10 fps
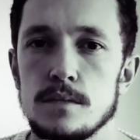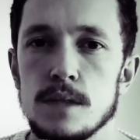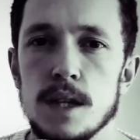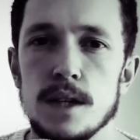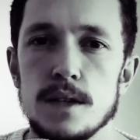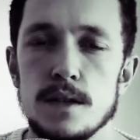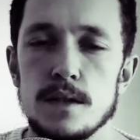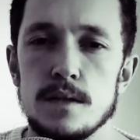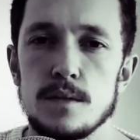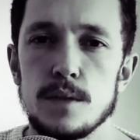needs
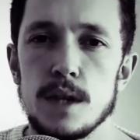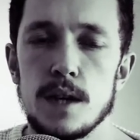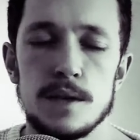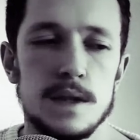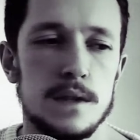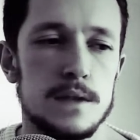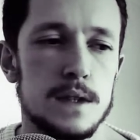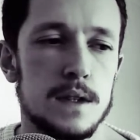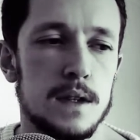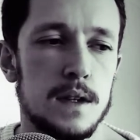within
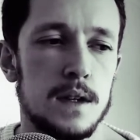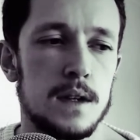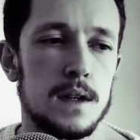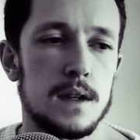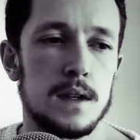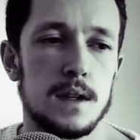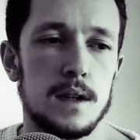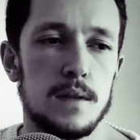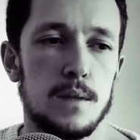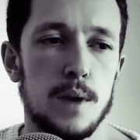ourselves,
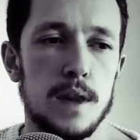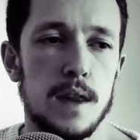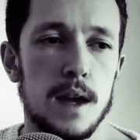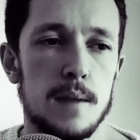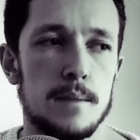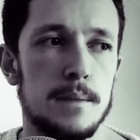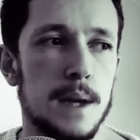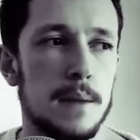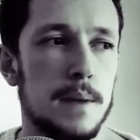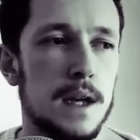whether that
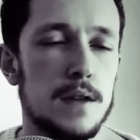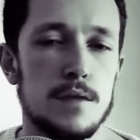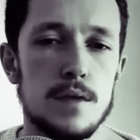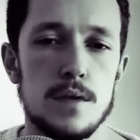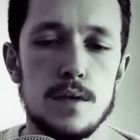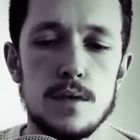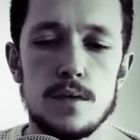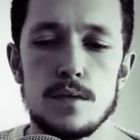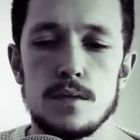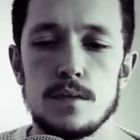may be
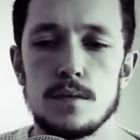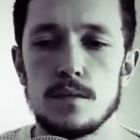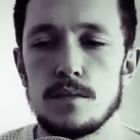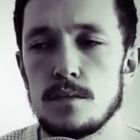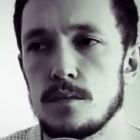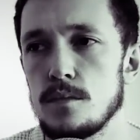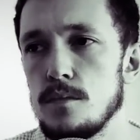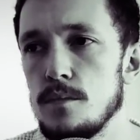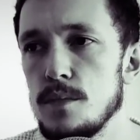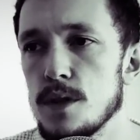through
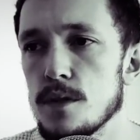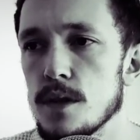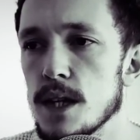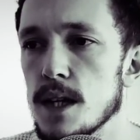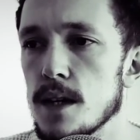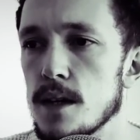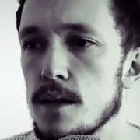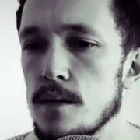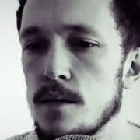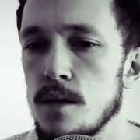
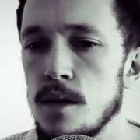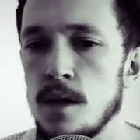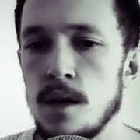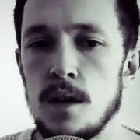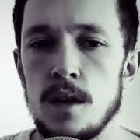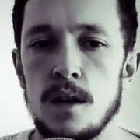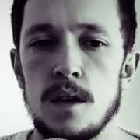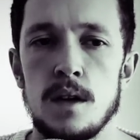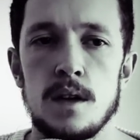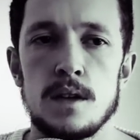purely
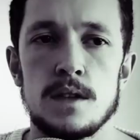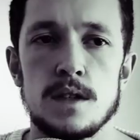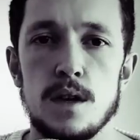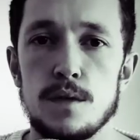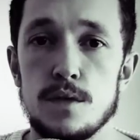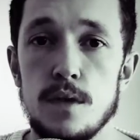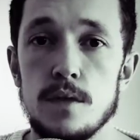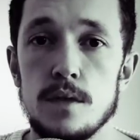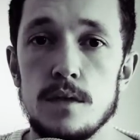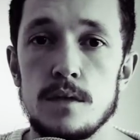
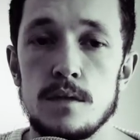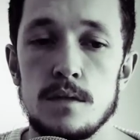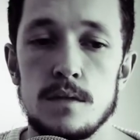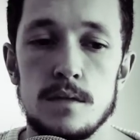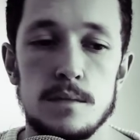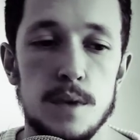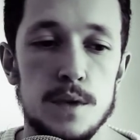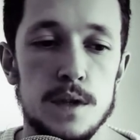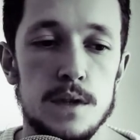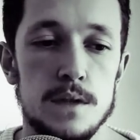self-driven
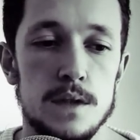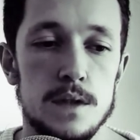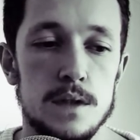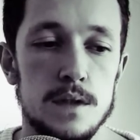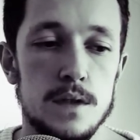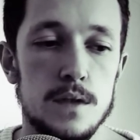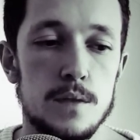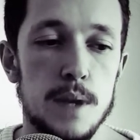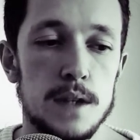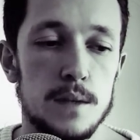motives to
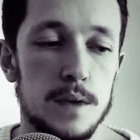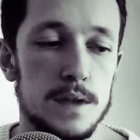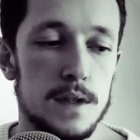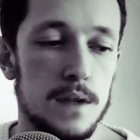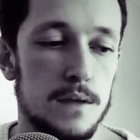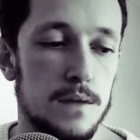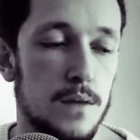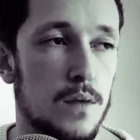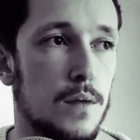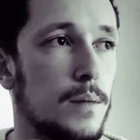better oneself,
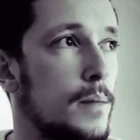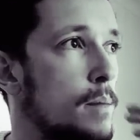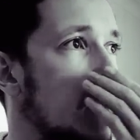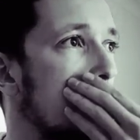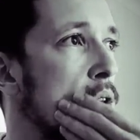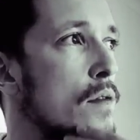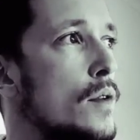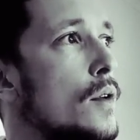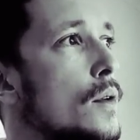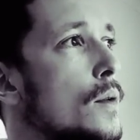or maybe
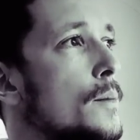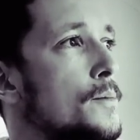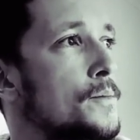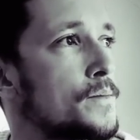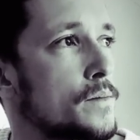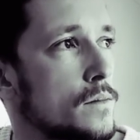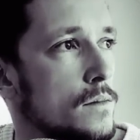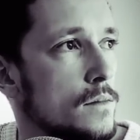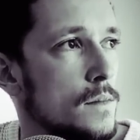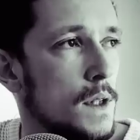through
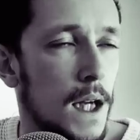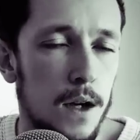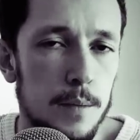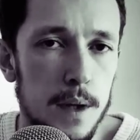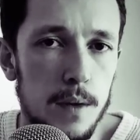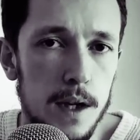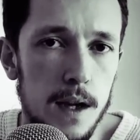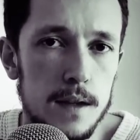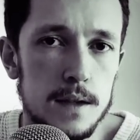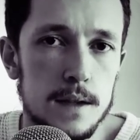helping one
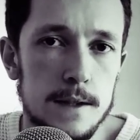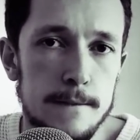another.